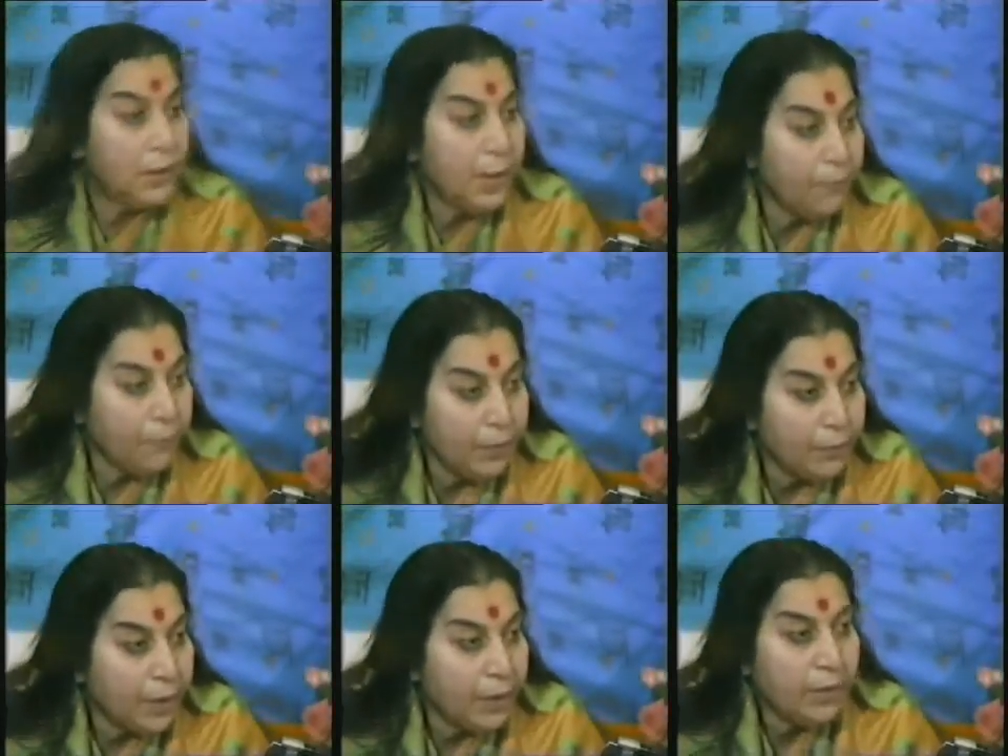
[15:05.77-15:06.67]

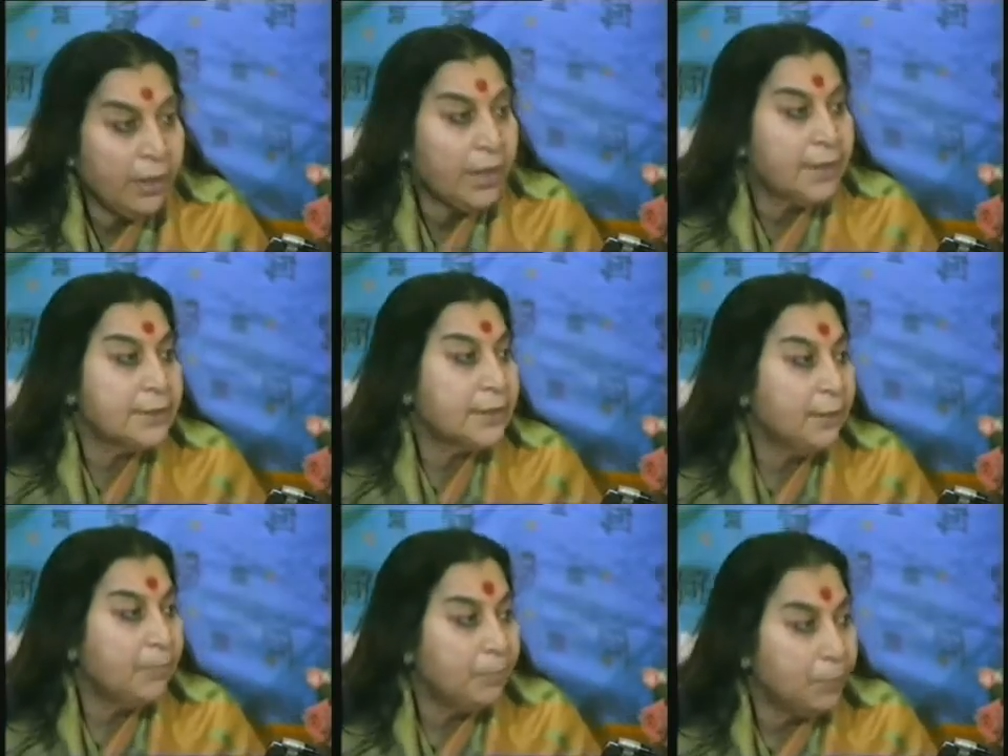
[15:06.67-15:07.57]
Everyone has
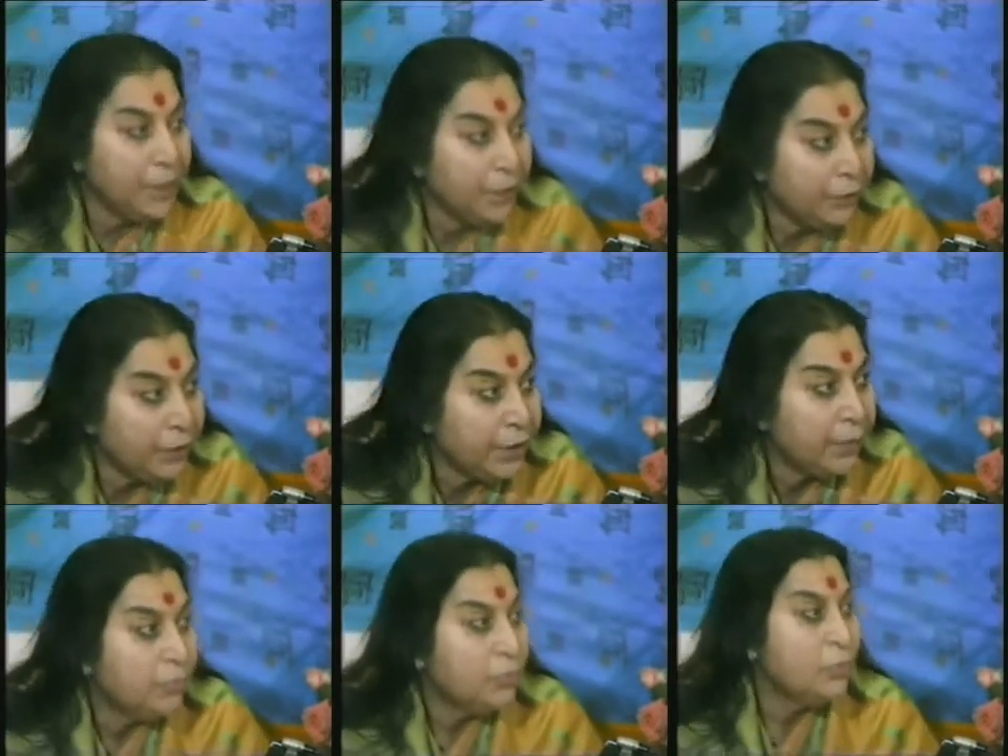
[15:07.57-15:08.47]
complete freedom